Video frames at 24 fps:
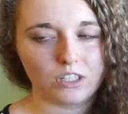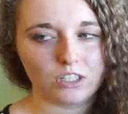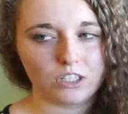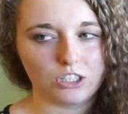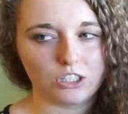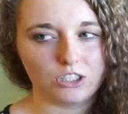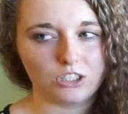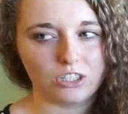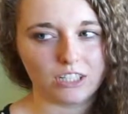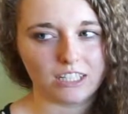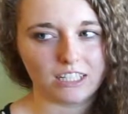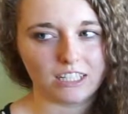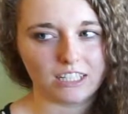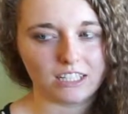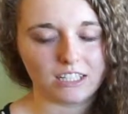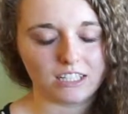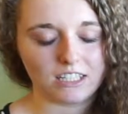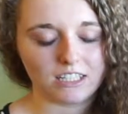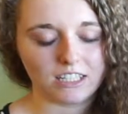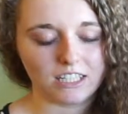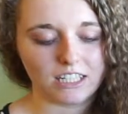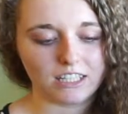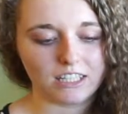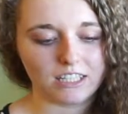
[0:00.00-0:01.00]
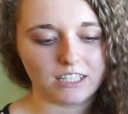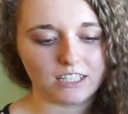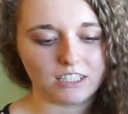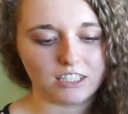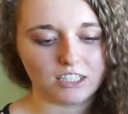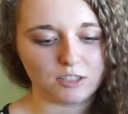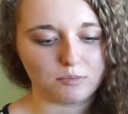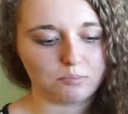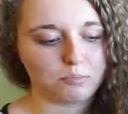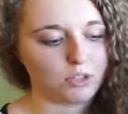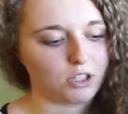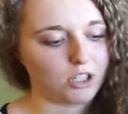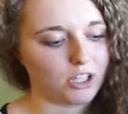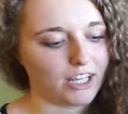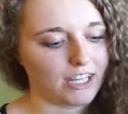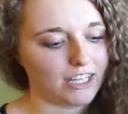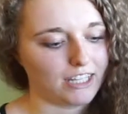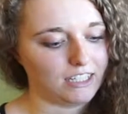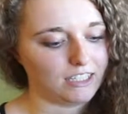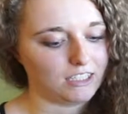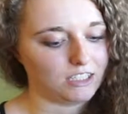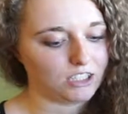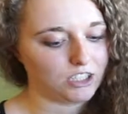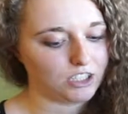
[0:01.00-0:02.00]
She could see this
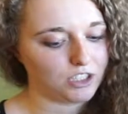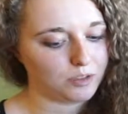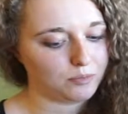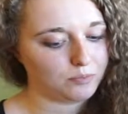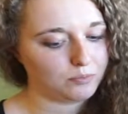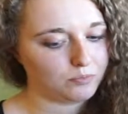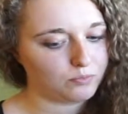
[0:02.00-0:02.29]
place